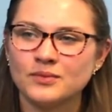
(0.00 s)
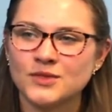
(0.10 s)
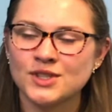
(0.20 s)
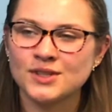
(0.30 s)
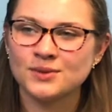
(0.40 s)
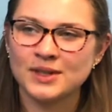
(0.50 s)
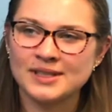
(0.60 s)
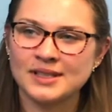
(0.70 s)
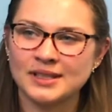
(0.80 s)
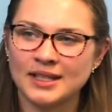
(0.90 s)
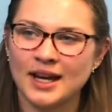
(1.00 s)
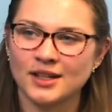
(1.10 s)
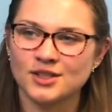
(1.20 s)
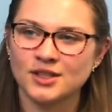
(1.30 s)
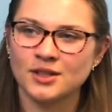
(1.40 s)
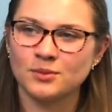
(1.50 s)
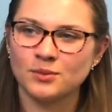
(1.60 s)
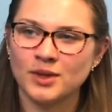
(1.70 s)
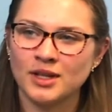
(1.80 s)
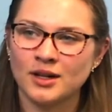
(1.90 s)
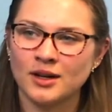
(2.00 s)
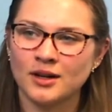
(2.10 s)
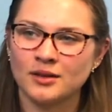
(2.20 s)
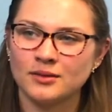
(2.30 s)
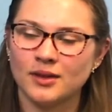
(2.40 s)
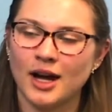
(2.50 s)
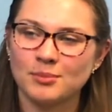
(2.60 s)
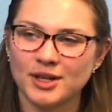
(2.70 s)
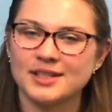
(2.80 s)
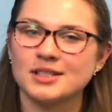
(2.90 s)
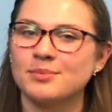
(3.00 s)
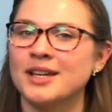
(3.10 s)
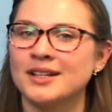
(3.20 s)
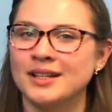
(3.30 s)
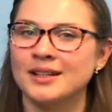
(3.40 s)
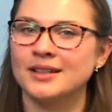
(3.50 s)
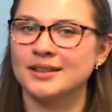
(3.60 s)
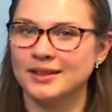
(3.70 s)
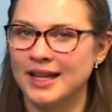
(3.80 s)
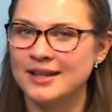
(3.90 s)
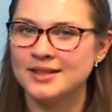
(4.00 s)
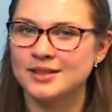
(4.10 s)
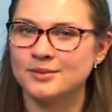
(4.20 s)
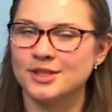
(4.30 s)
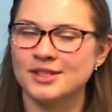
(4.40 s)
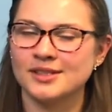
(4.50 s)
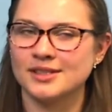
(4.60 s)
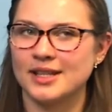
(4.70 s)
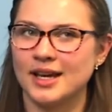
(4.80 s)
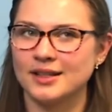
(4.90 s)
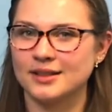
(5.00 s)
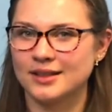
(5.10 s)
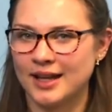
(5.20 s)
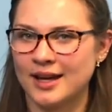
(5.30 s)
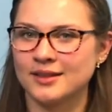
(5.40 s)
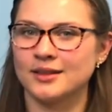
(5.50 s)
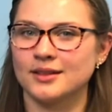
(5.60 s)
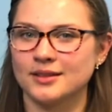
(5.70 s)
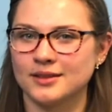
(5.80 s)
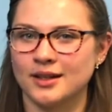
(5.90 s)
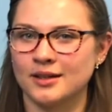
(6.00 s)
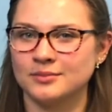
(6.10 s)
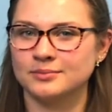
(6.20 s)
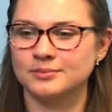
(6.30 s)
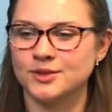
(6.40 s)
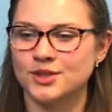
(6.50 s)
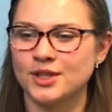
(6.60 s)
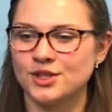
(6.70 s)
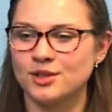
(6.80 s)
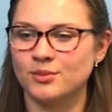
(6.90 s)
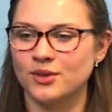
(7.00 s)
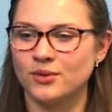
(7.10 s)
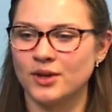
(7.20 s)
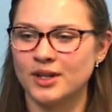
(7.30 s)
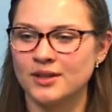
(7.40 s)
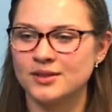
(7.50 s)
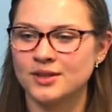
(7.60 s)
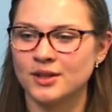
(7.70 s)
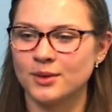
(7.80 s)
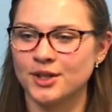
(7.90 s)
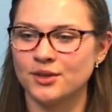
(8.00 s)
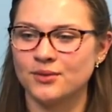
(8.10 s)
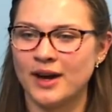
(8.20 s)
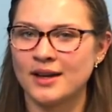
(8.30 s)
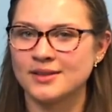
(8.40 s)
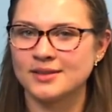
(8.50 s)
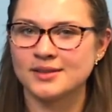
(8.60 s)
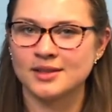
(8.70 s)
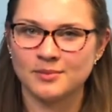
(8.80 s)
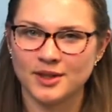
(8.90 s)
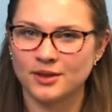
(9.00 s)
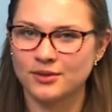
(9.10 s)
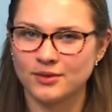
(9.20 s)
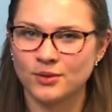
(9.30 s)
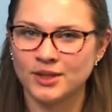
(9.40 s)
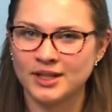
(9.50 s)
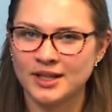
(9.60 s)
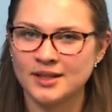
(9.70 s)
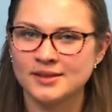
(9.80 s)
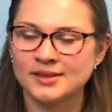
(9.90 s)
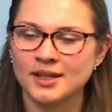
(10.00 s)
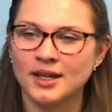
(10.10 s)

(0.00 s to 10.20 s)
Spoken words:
Just recently, actually, I participated in Lent, which is that Catholic tradition before Easter where you fast something for 40 days.